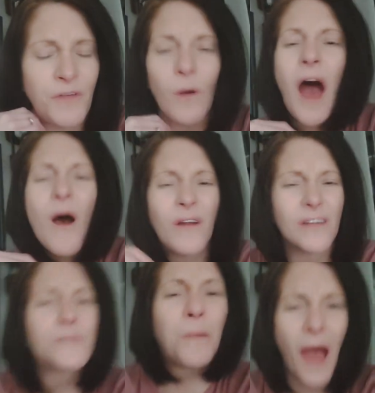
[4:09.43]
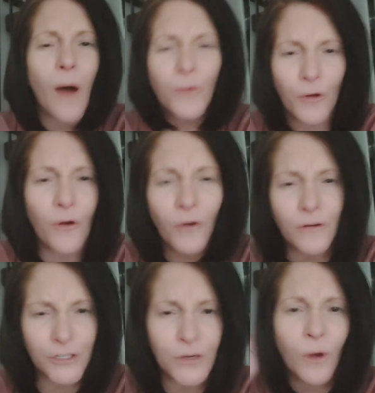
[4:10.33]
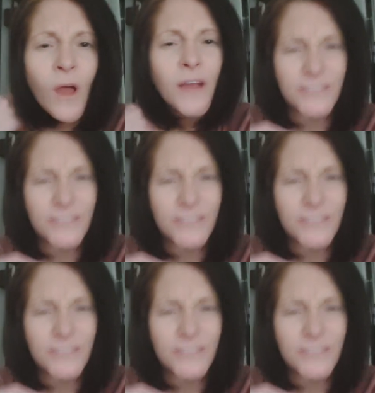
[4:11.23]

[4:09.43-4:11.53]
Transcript: feel how does powder hurt you